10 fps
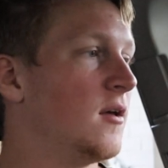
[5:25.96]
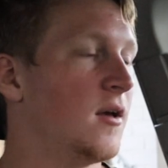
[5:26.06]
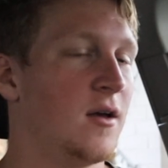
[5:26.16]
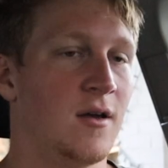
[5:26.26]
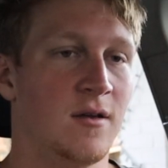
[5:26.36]

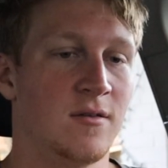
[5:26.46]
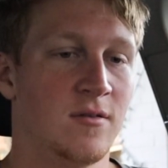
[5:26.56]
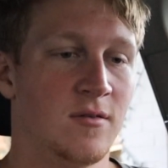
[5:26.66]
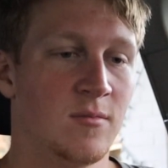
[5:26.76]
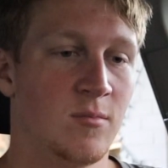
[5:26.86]

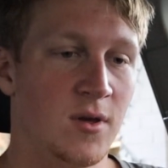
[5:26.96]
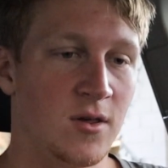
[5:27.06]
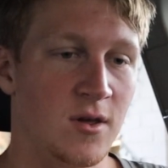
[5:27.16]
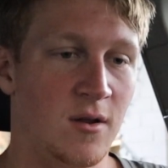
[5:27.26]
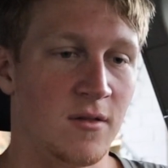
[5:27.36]
yeah,
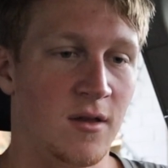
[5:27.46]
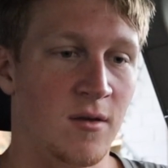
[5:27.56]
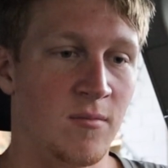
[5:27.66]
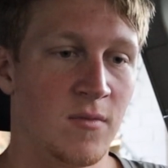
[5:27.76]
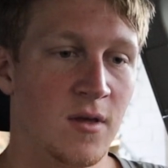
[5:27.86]
shout out to
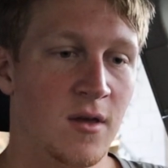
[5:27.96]
him.